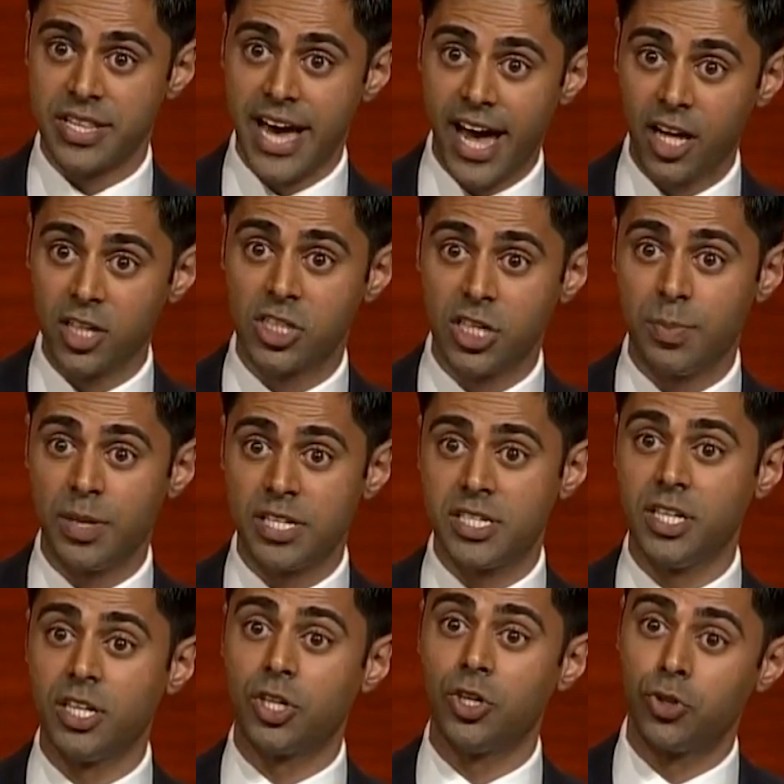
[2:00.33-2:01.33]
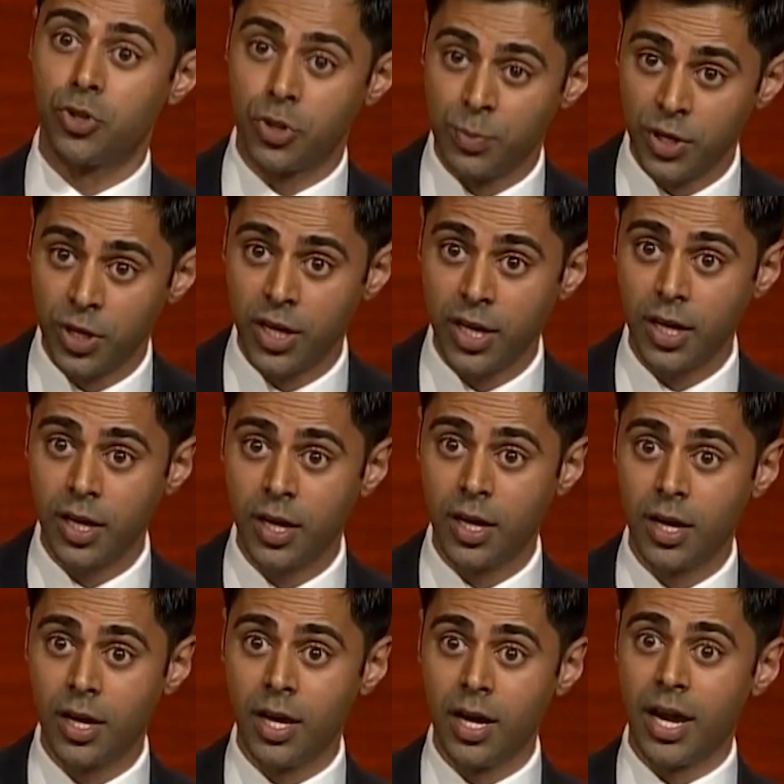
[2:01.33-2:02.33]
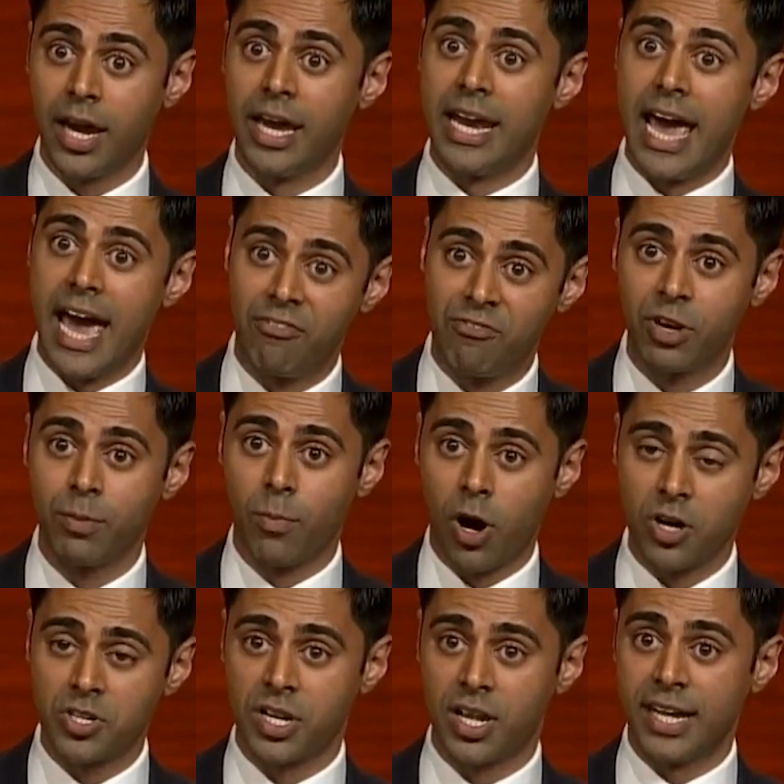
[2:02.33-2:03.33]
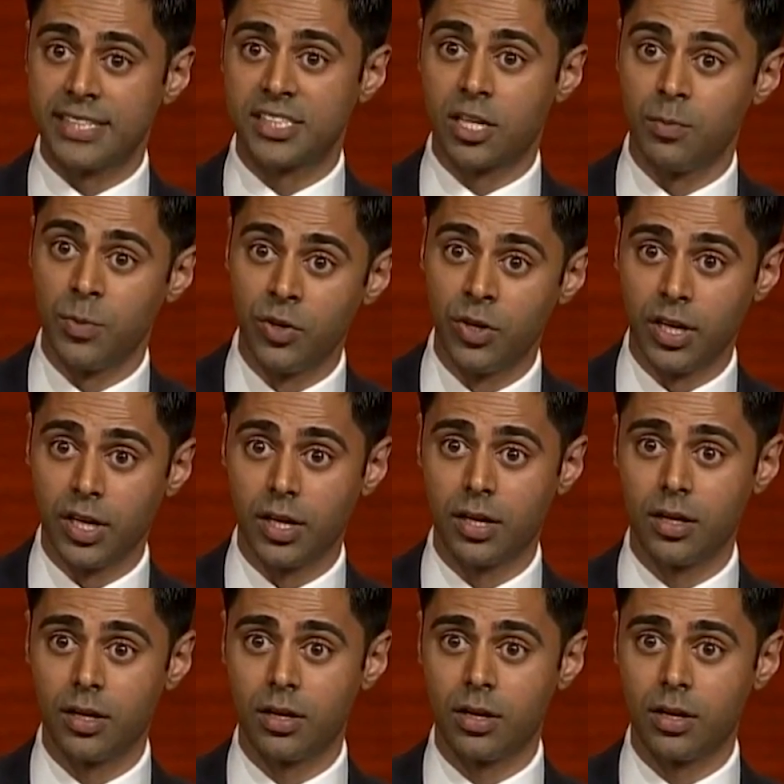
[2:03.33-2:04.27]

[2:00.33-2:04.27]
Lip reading: in the LGBTQ community and every marginalized community,